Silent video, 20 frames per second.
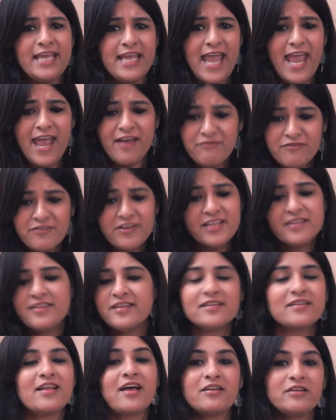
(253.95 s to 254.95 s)

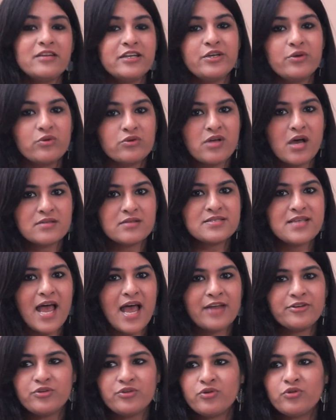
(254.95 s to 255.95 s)
everything that a Leo does,
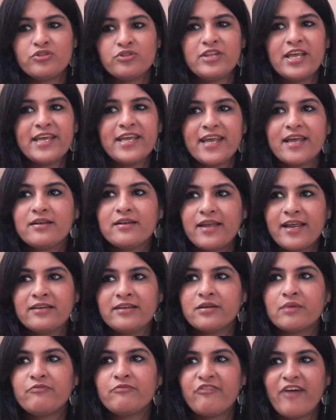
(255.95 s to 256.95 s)
and you know, they can
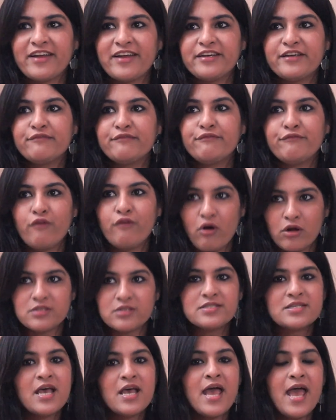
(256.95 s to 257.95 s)
end up finding
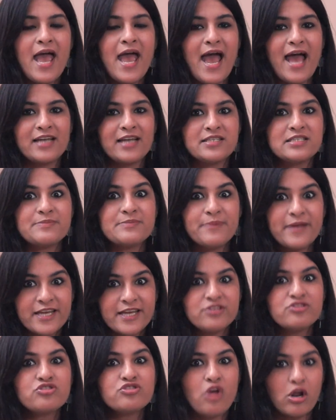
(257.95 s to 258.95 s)
faults and
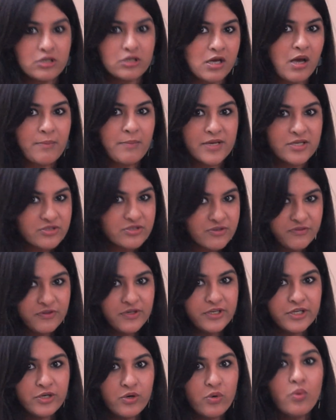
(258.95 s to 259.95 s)
displaying shortcomings of a
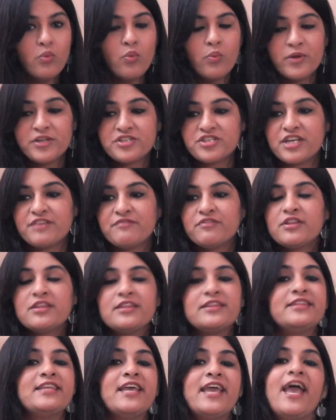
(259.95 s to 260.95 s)
Leo which
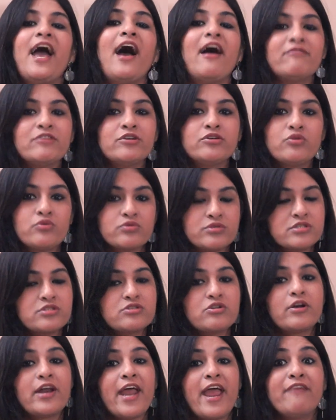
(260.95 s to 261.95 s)
even they haven't
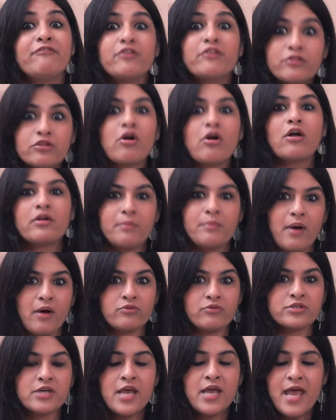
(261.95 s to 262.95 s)
noticed or ever thought
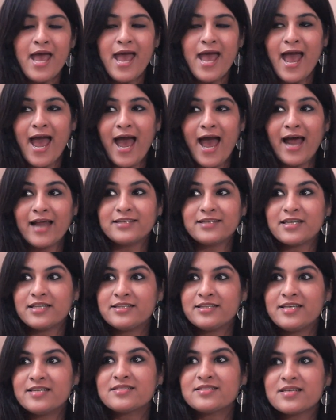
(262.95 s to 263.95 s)
about.
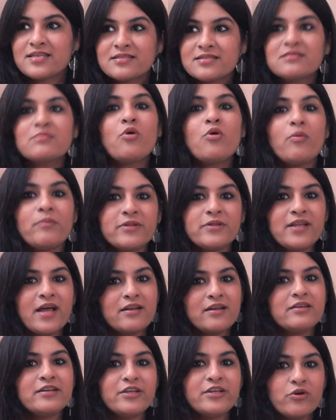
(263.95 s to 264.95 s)
And this is the moment
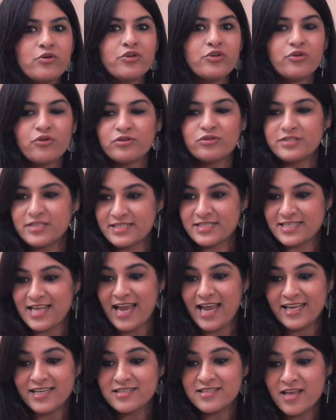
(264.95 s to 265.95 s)
that a Leo, you know,
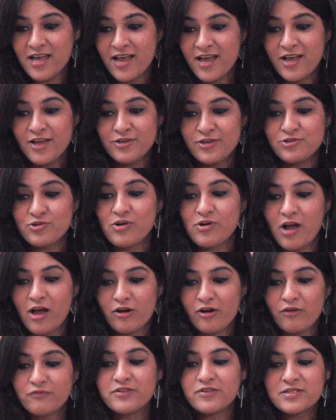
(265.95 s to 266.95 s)
decides to
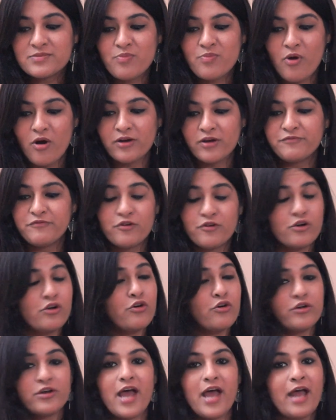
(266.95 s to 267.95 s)
cut off this bond for
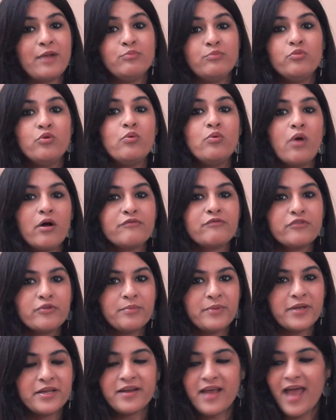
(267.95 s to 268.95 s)
good and move on
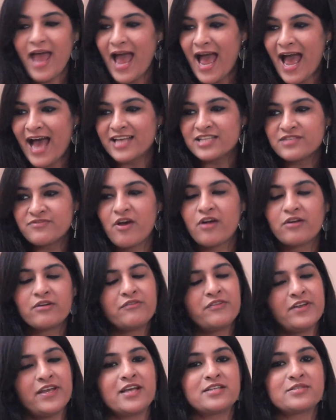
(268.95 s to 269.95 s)
from it as far
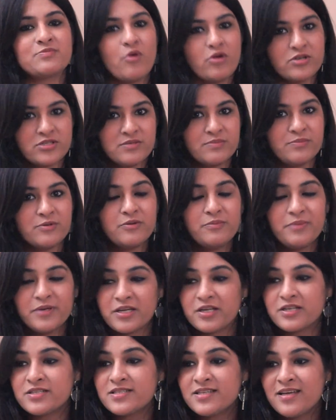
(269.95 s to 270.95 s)
away as possible,
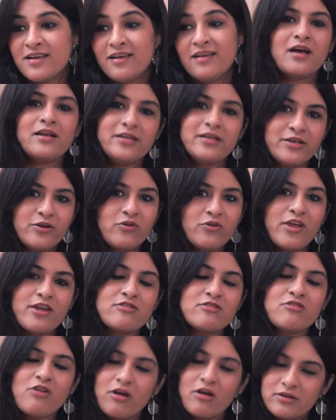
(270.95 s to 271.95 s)
because a Leo
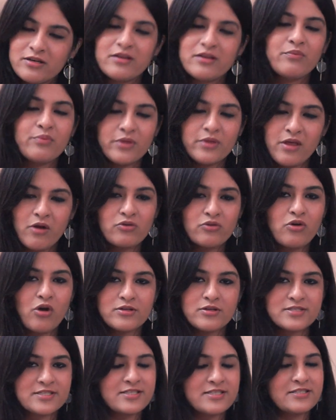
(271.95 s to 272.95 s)
cannot live without
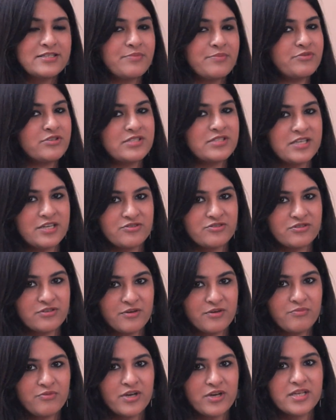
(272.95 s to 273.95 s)
constant appreciation
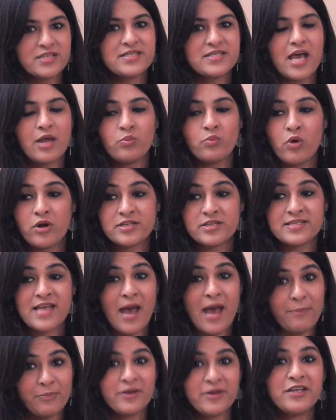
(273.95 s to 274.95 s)
and praise, and what is
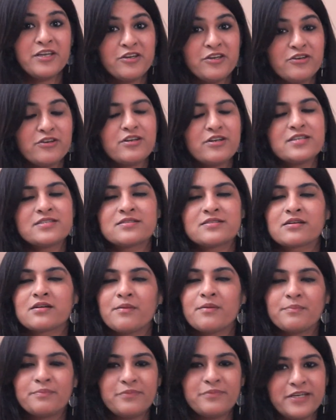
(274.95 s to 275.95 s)
happening here is the
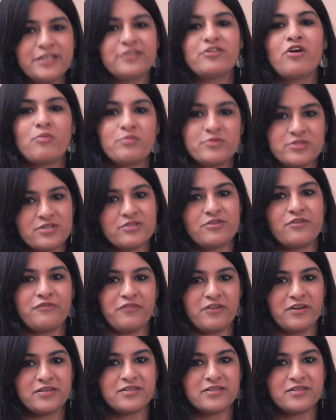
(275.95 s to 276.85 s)
complete opposite of it.